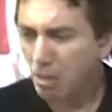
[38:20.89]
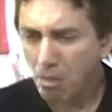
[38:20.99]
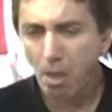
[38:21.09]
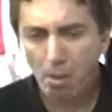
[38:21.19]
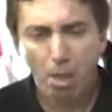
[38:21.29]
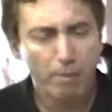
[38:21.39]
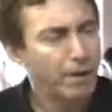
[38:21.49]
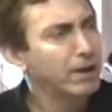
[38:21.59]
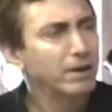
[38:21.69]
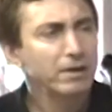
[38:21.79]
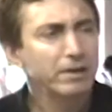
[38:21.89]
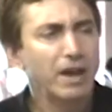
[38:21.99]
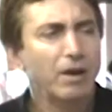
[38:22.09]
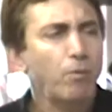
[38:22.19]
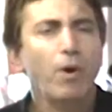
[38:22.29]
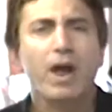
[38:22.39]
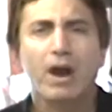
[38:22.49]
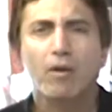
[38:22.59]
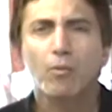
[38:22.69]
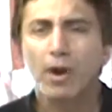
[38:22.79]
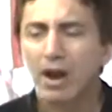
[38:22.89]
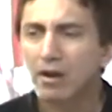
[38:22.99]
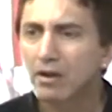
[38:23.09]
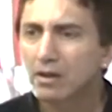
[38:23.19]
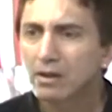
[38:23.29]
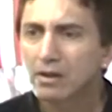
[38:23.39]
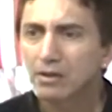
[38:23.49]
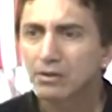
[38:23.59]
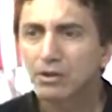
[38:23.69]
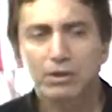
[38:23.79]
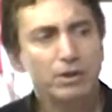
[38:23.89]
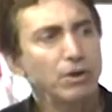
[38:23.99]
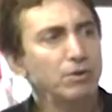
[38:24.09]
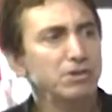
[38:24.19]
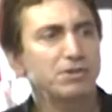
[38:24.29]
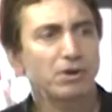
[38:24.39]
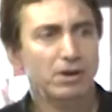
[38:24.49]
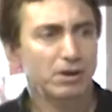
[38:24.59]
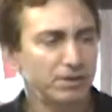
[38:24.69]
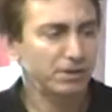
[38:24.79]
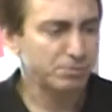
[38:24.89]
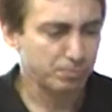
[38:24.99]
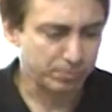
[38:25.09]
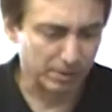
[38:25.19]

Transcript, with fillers: Uh, uh, yeah. Yeah. Where? Where? You you know there's a this.